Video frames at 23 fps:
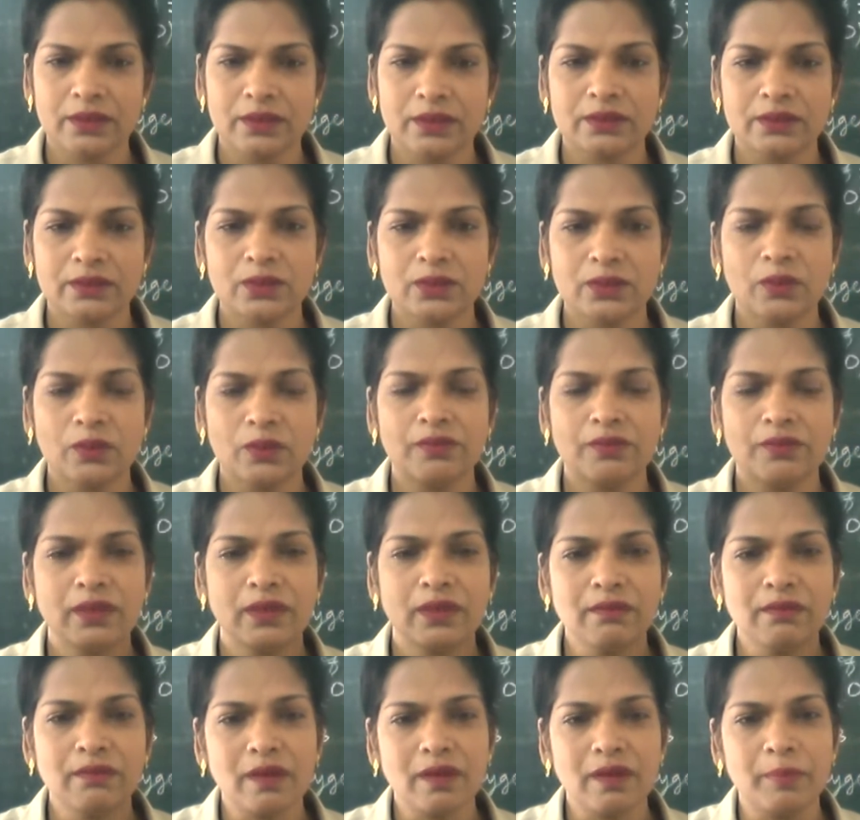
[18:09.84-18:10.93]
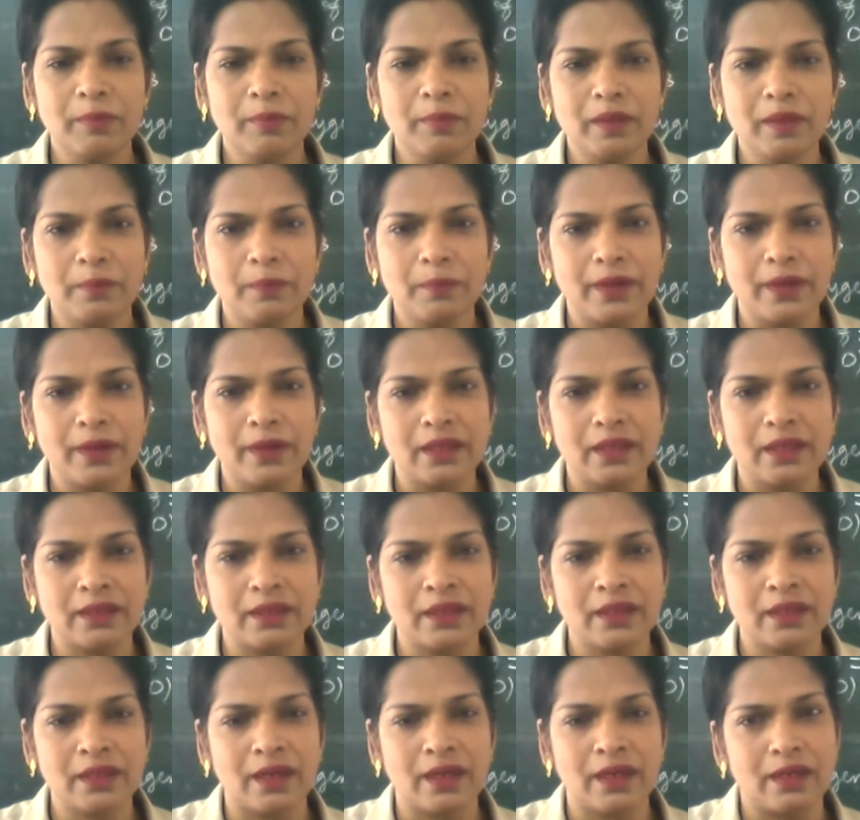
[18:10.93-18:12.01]
So we will be
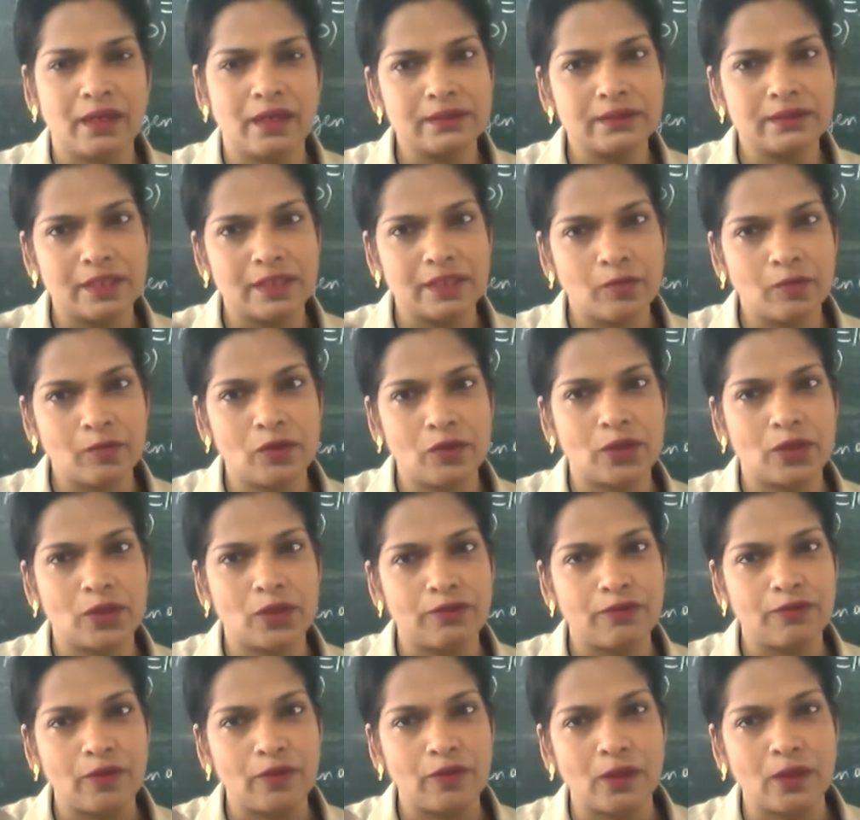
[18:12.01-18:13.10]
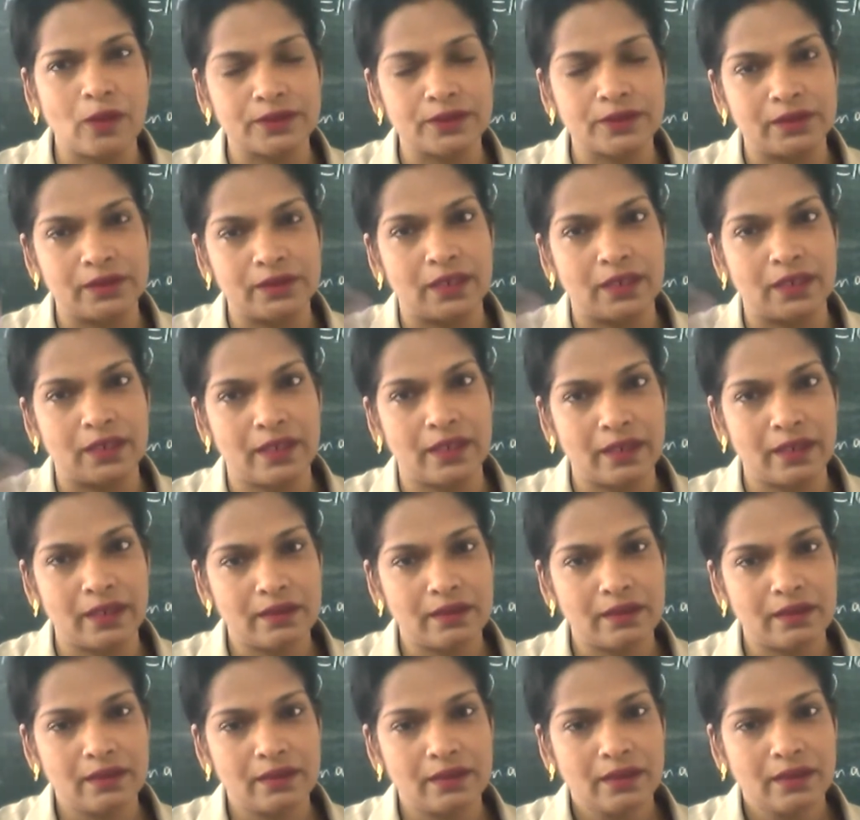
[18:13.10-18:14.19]
breathing less amount of oxygen there.
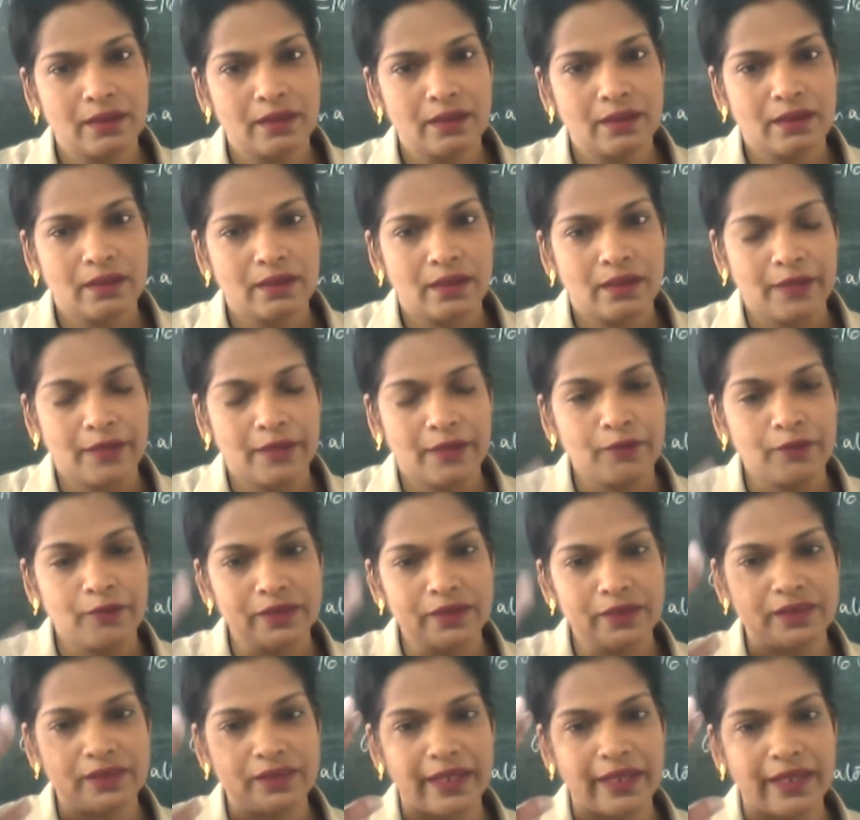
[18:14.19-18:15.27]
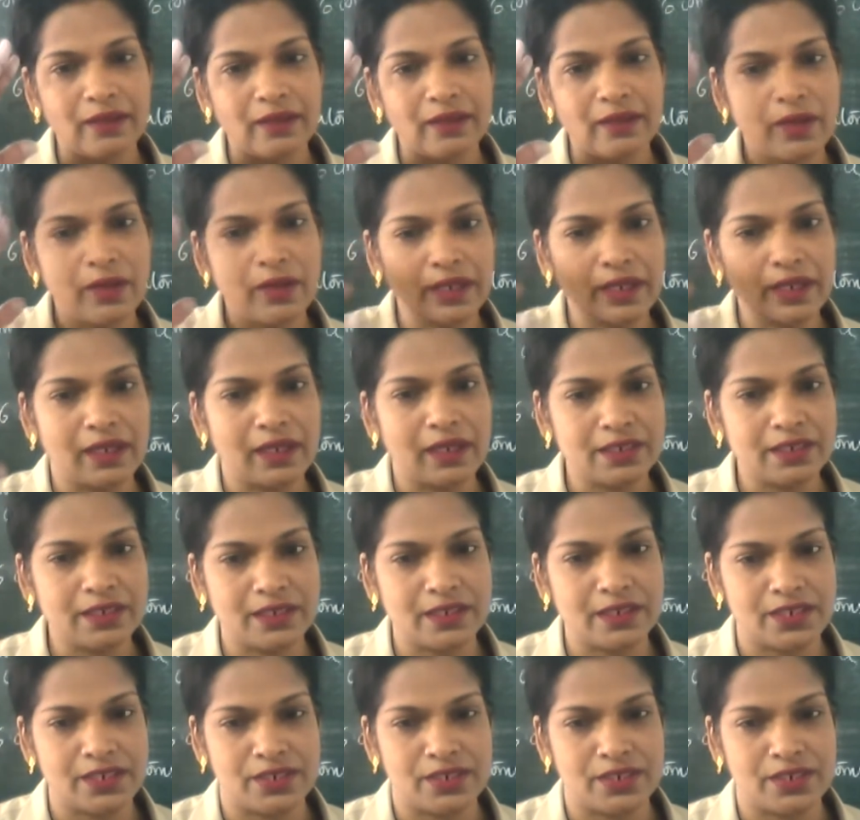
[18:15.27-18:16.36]
If you are staying on a hill
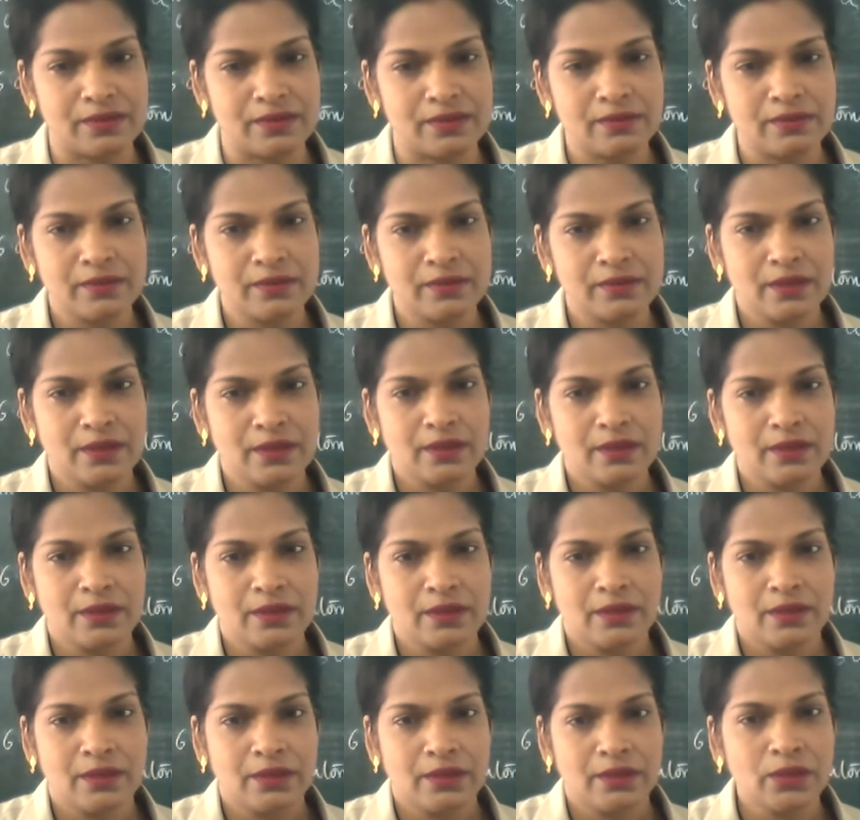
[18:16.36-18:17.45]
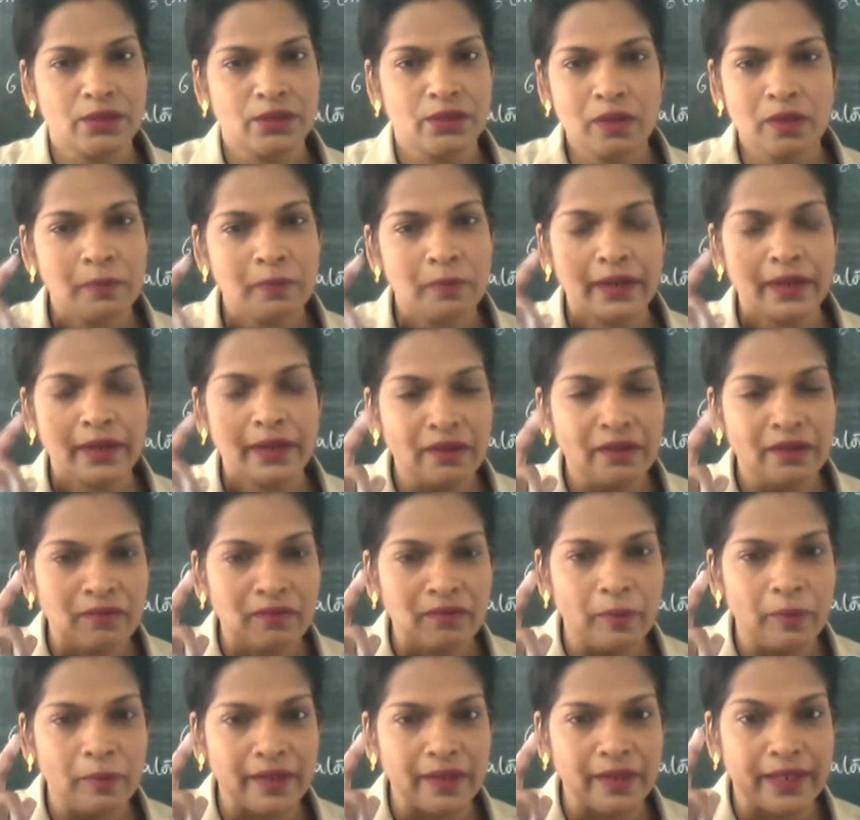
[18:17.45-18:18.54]
station, your brain
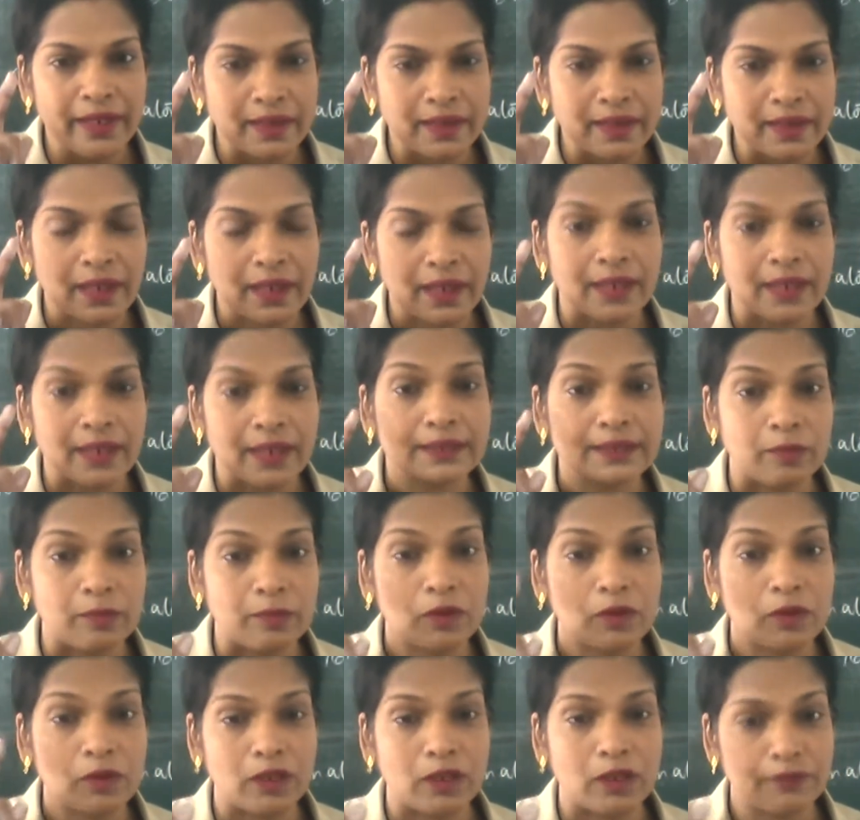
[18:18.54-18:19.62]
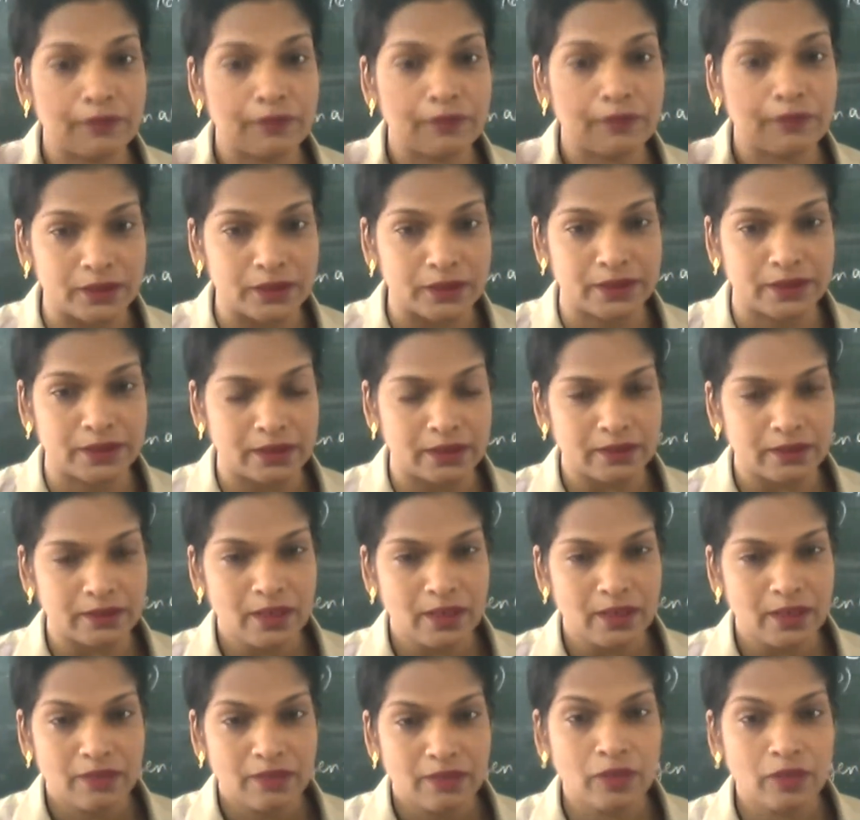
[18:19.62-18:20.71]
will be getting less amount of oxygen.
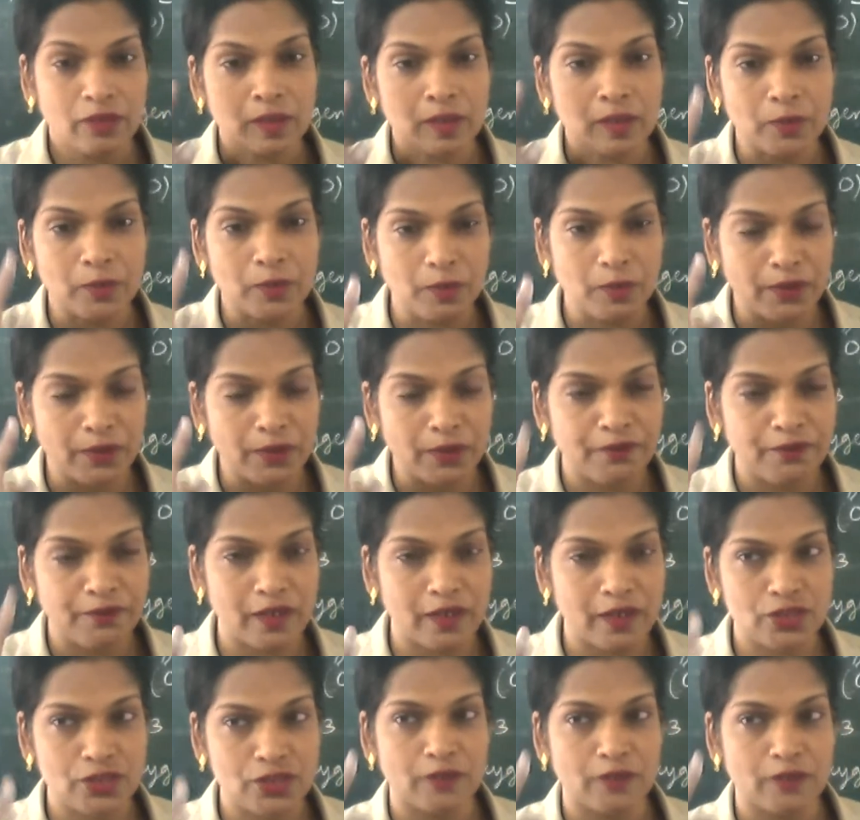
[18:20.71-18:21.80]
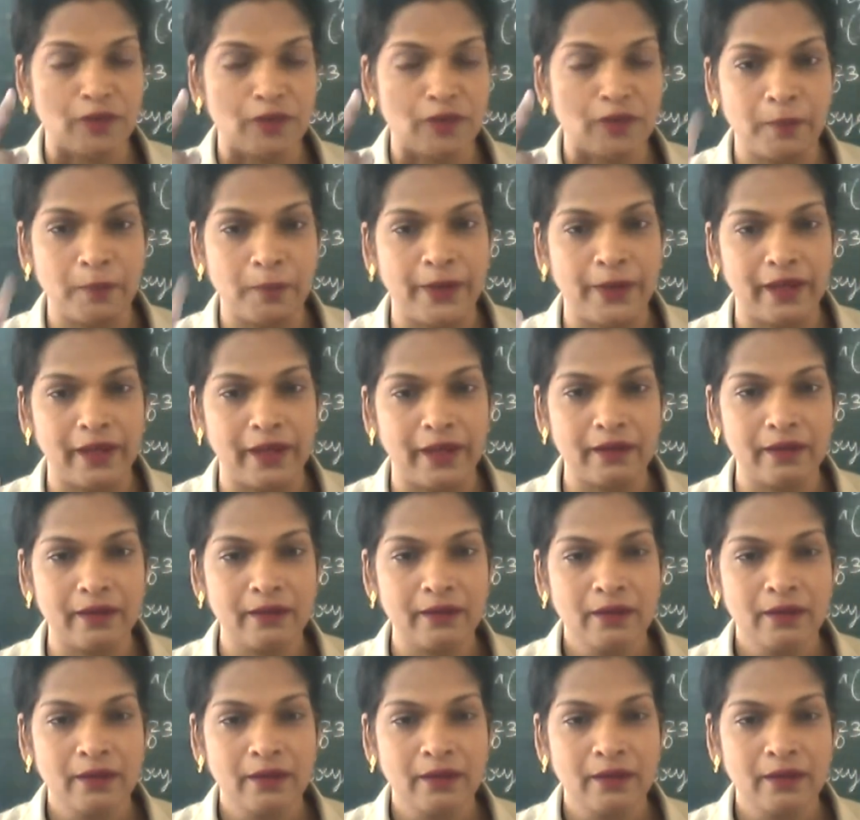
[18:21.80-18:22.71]
For the proper function of your brain,